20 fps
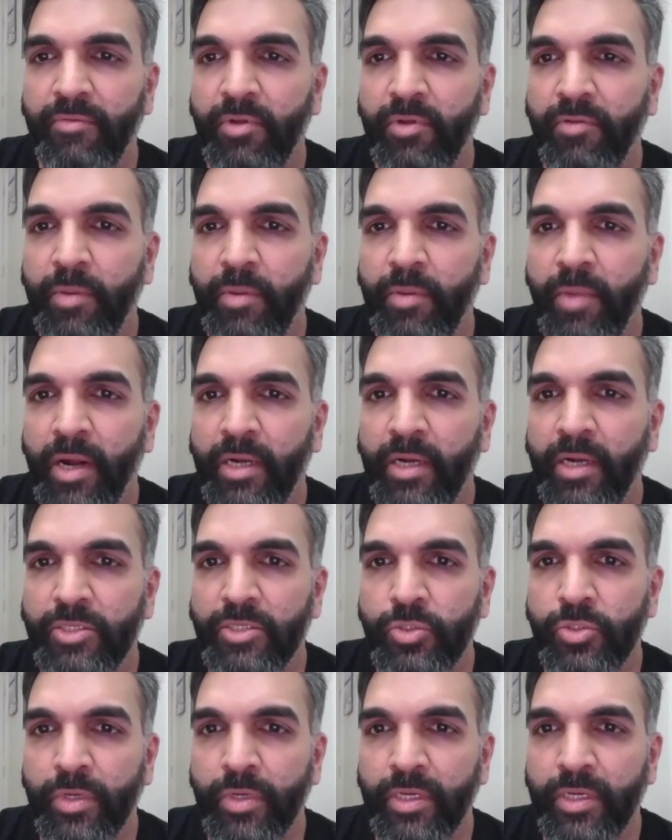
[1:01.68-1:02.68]
of demand
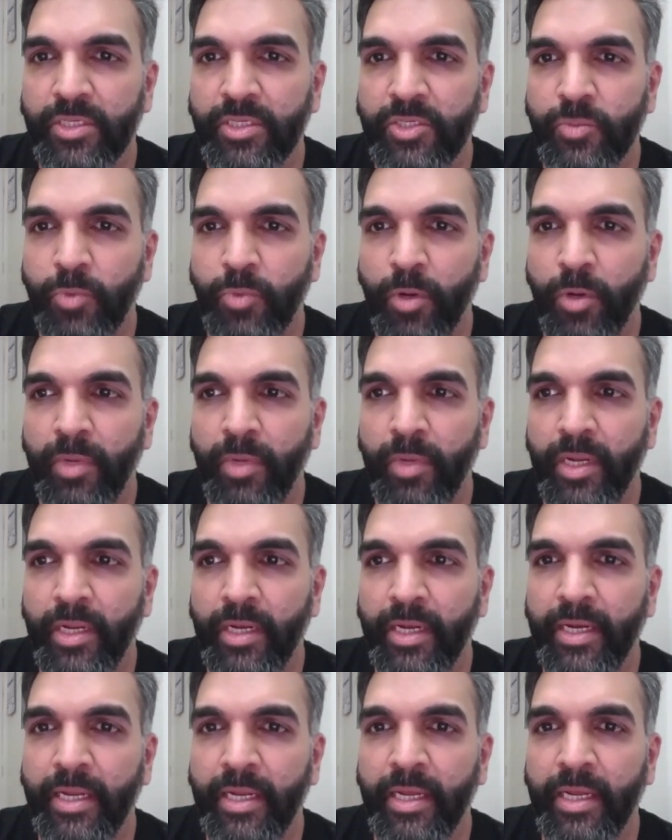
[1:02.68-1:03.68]
is doing is probably
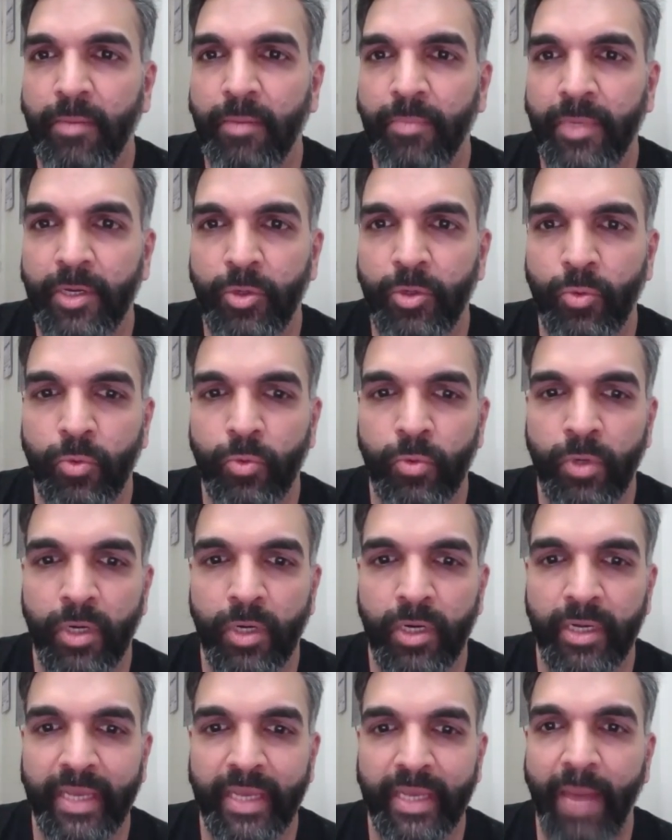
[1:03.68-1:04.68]
leading up into
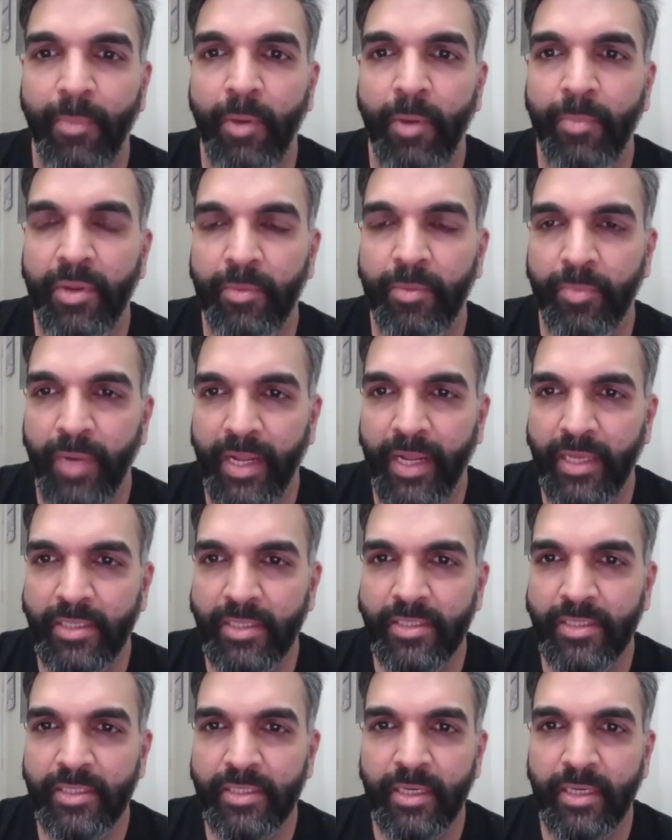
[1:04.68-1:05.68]
a gap up in
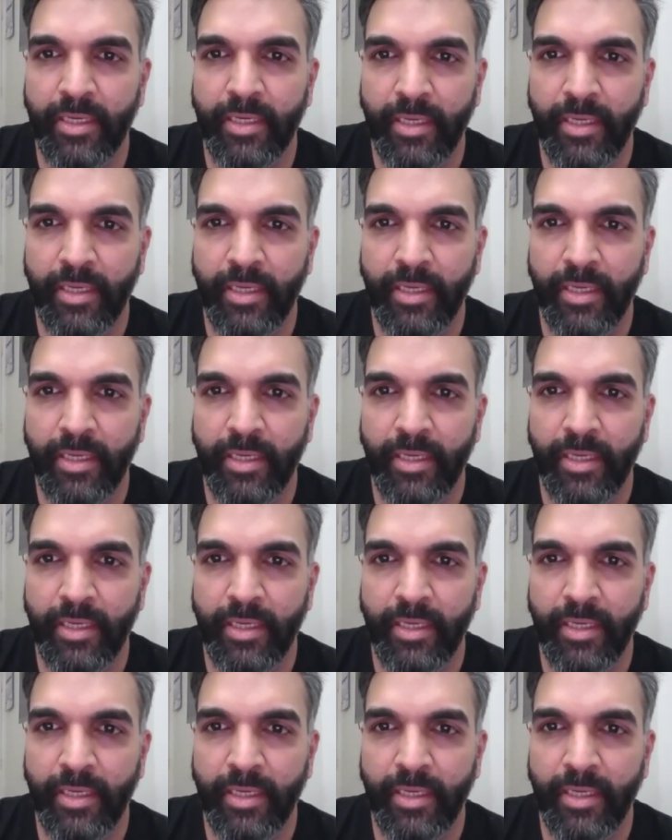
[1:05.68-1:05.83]
price.